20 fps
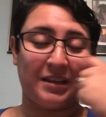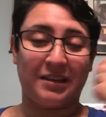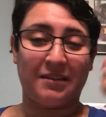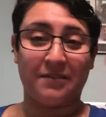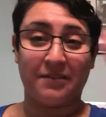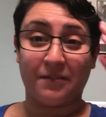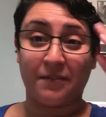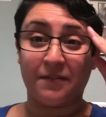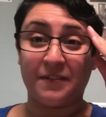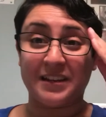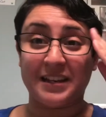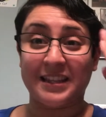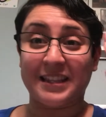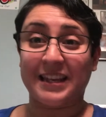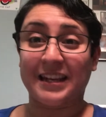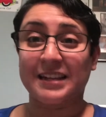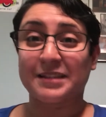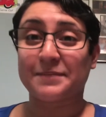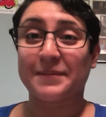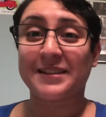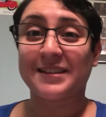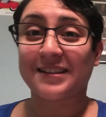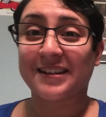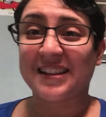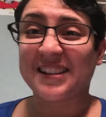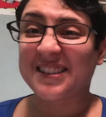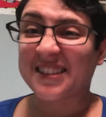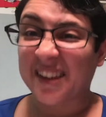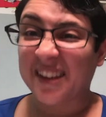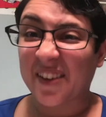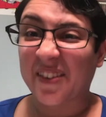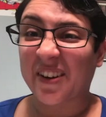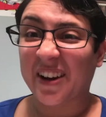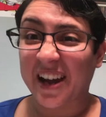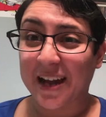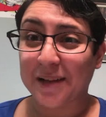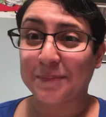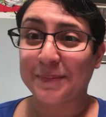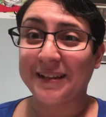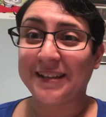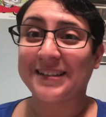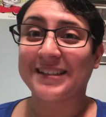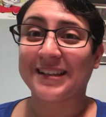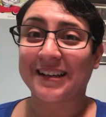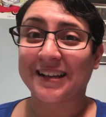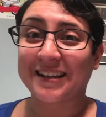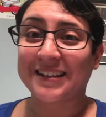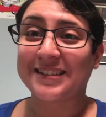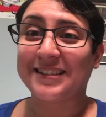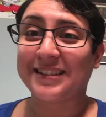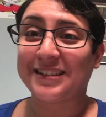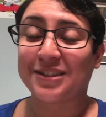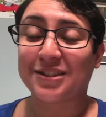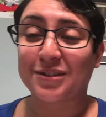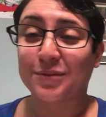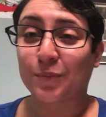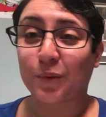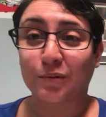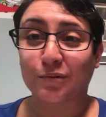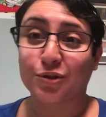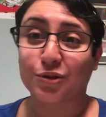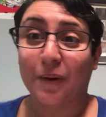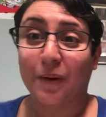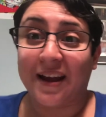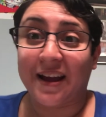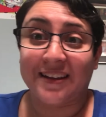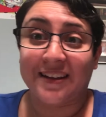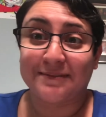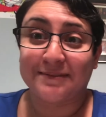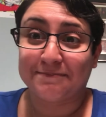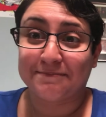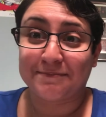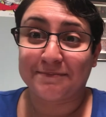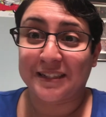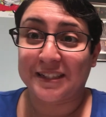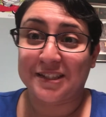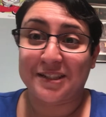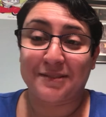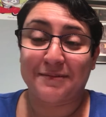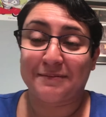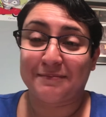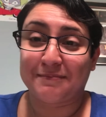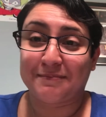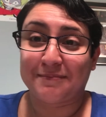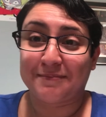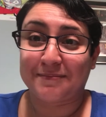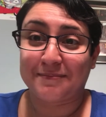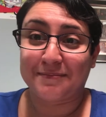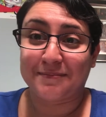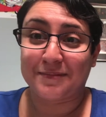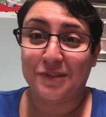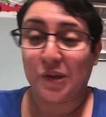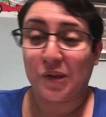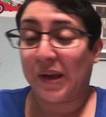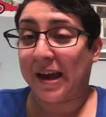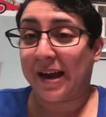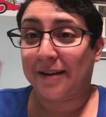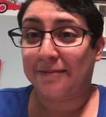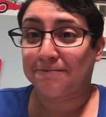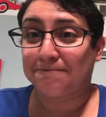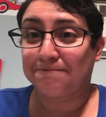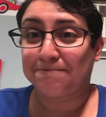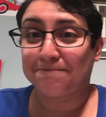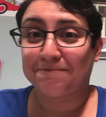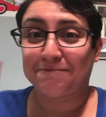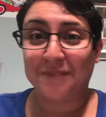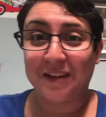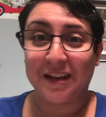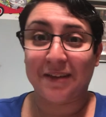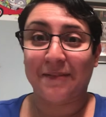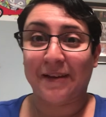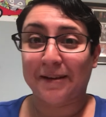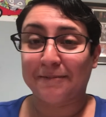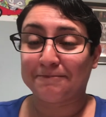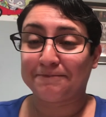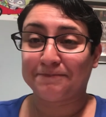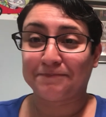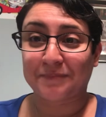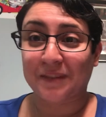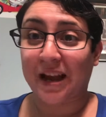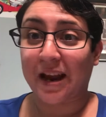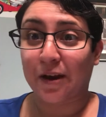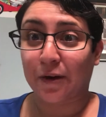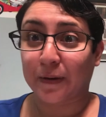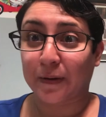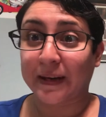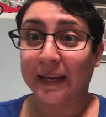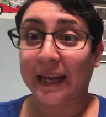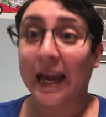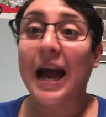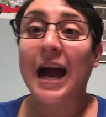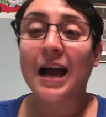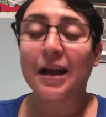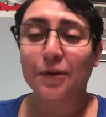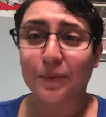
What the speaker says: The funny thing is my son has never had pizza because he just won't try it. So yeah, anyway, irony.